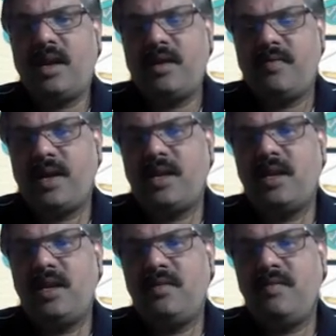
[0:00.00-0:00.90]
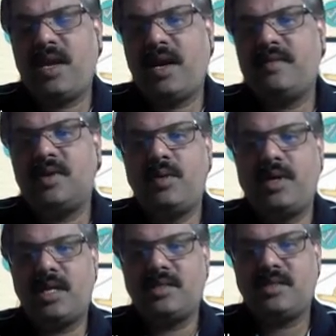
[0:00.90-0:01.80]
And finally, we have the Q
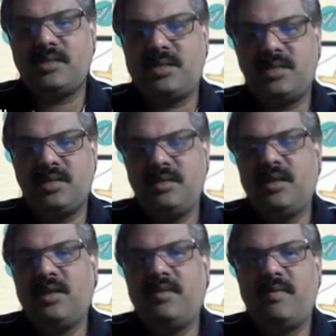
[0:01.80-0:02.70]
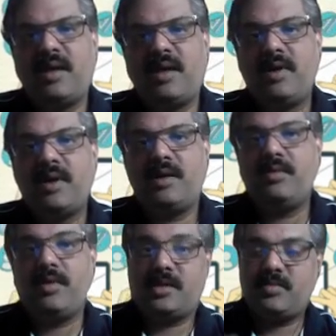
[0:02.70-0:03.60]
and answer session where we'll try
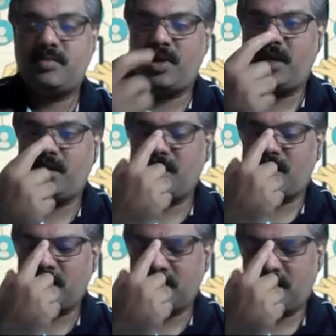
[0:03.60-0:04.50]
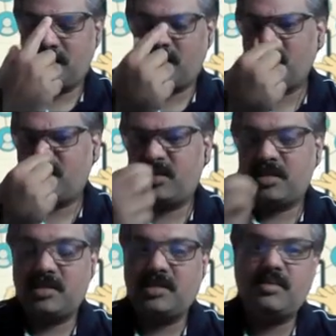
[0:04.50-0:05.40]
to explain and answer all the
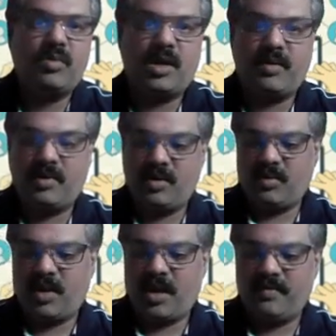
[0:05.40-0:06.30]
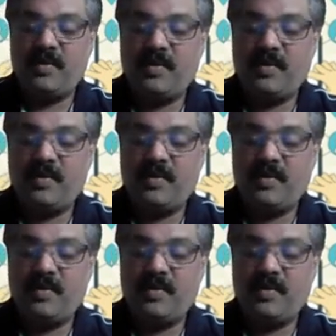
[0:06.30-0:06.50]
questions, whatever you have